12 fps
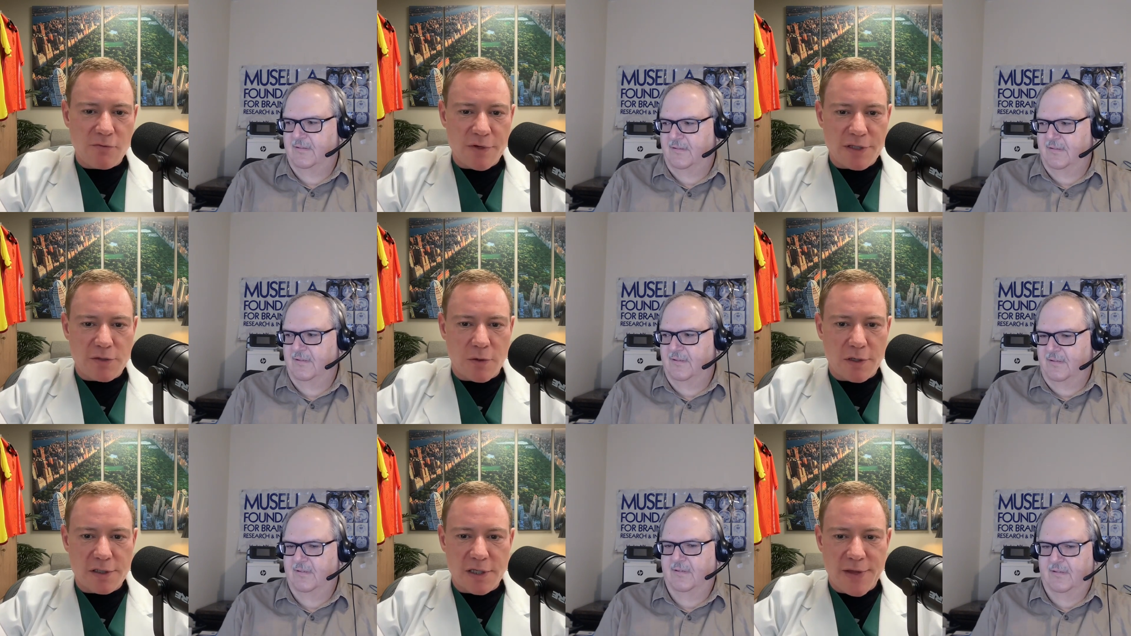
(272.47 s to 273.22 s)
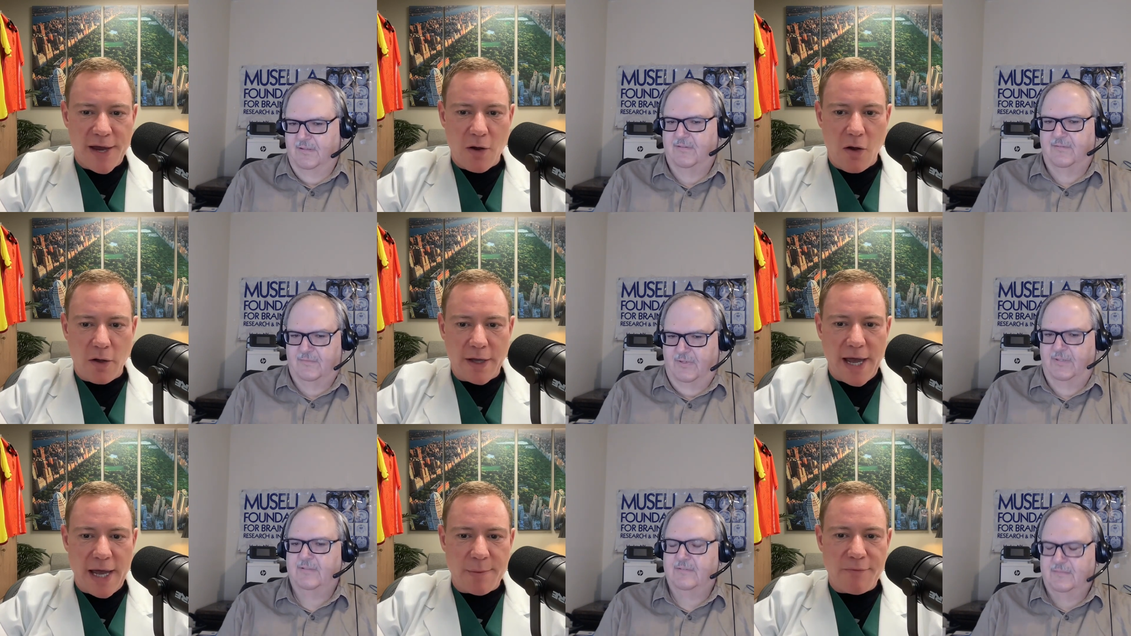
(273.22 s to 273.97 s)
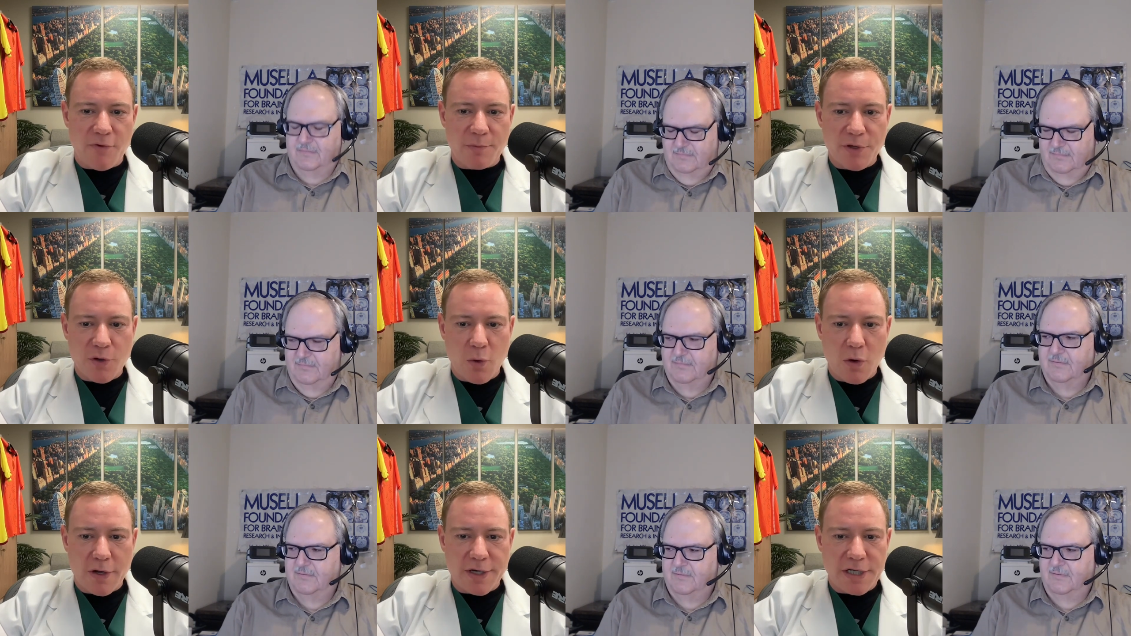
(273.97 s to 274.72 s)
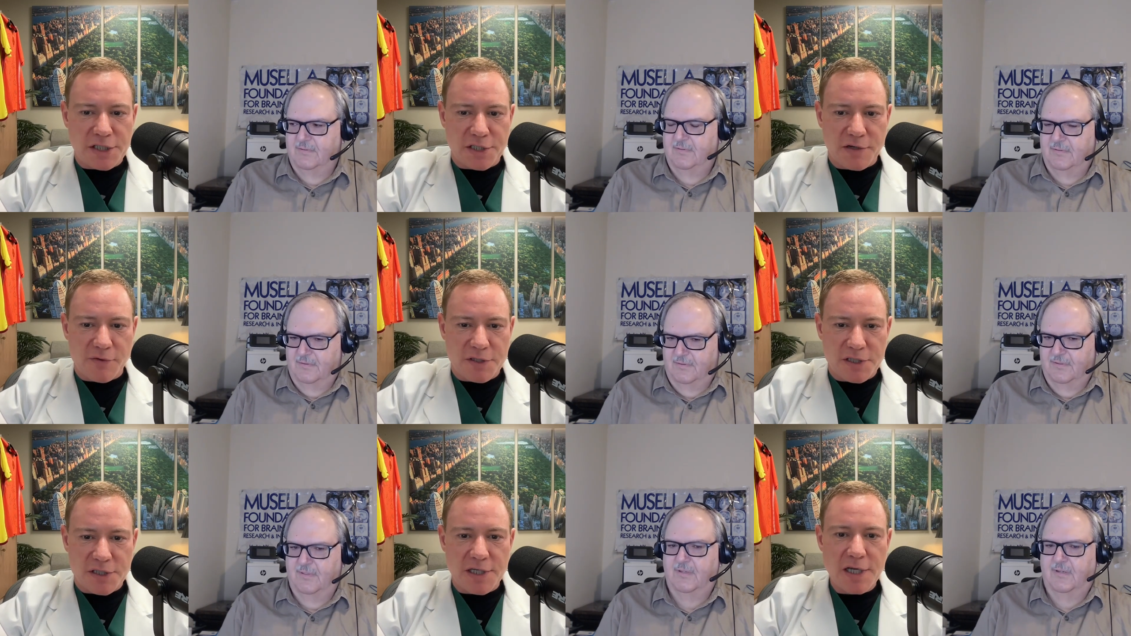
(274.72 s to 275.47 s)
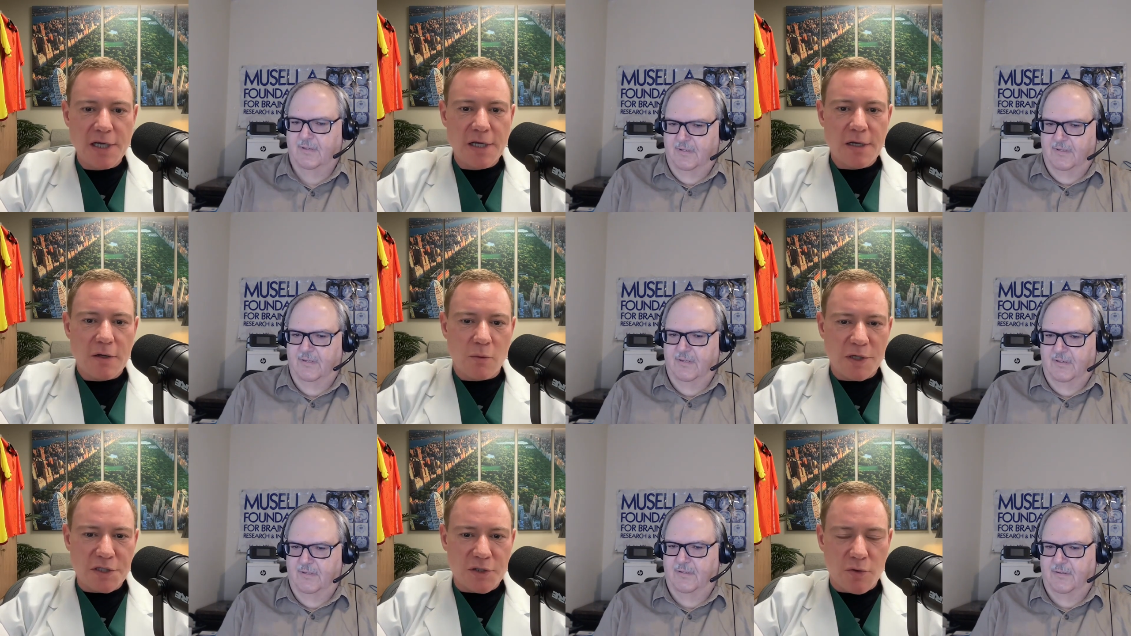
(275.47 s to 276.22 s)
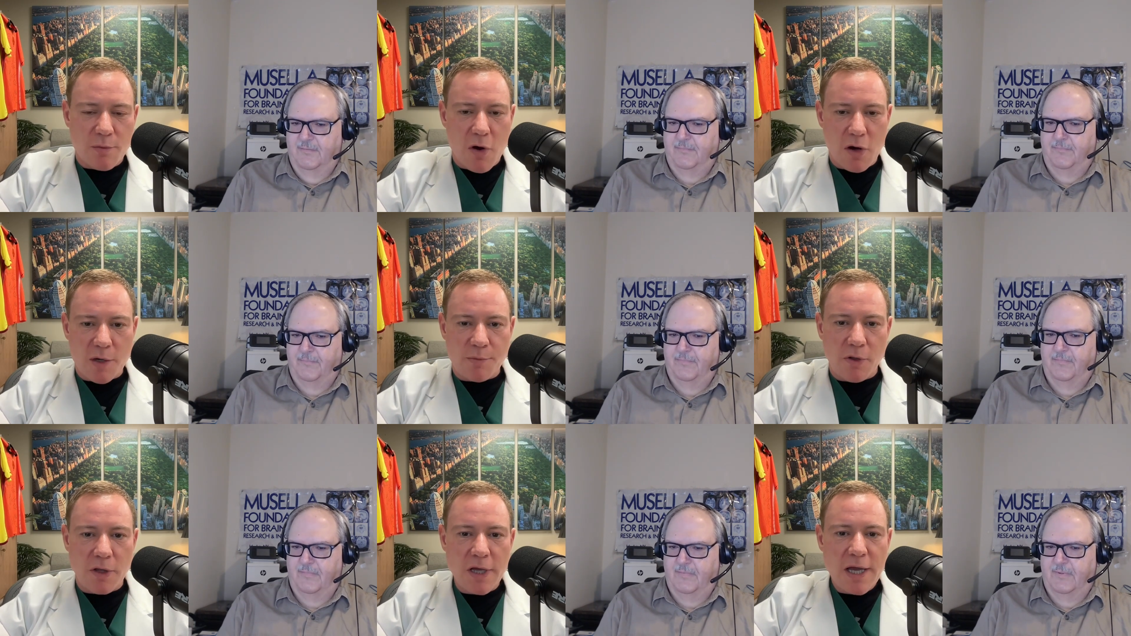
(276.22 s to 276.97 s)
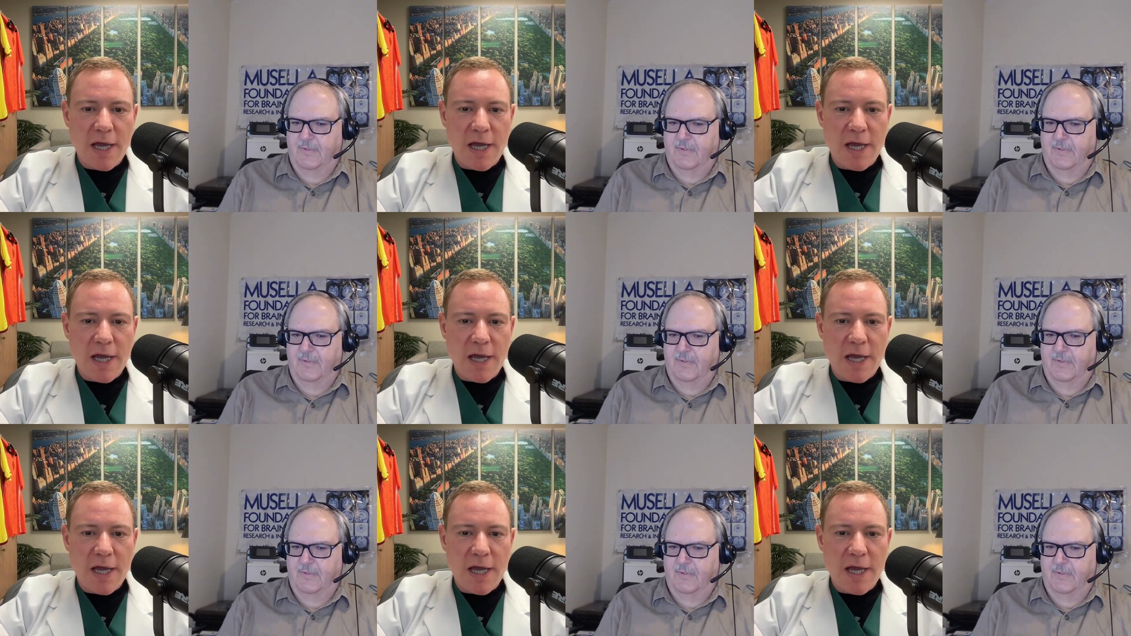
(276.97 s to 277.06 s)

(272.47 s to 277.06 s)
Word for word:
Speaker 1: resource. And that all came from your initiative, which is, which is remarkable.